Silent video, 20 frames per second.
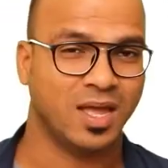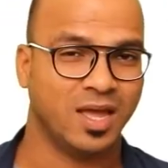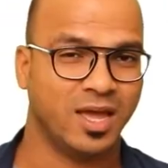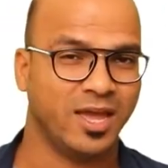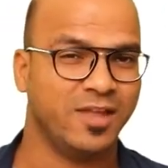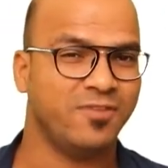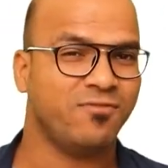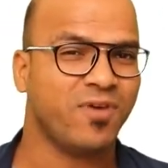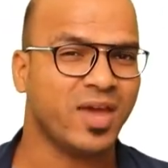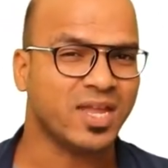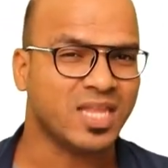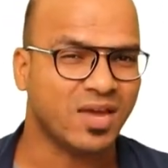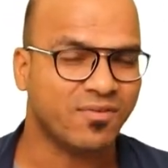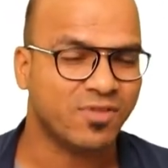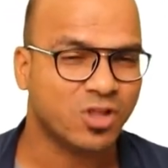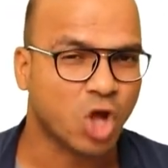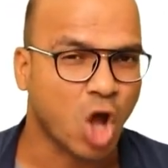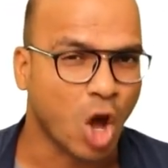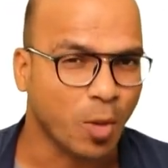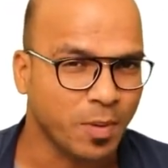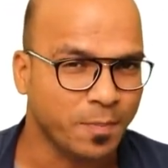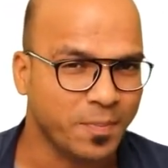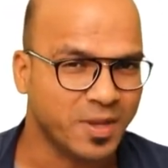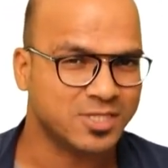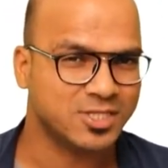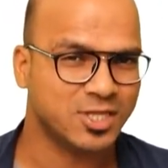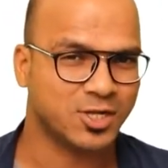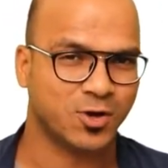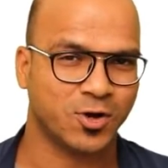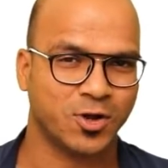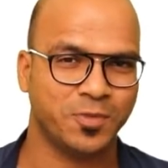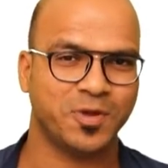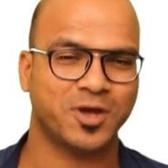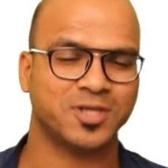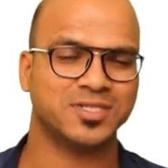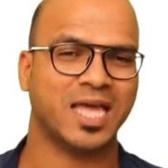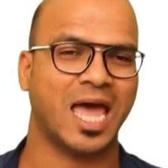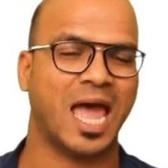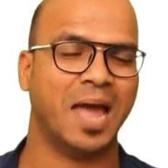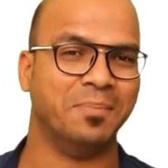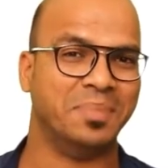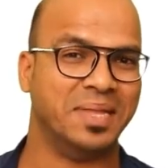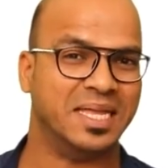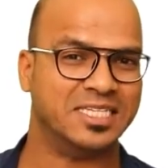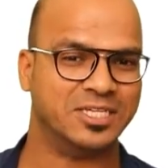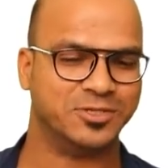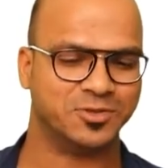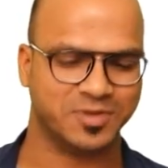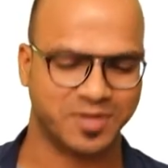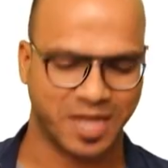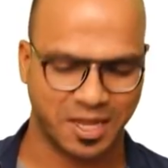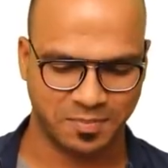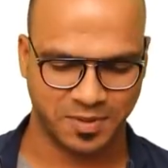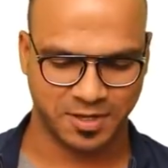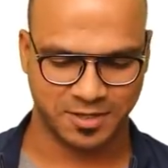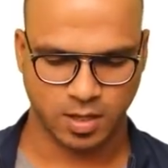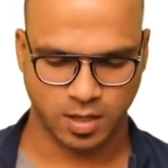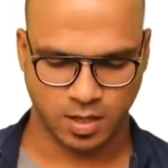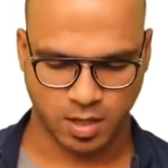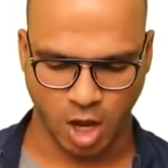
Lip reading: In fact, I will copy paste the code because I'm lazy to type it.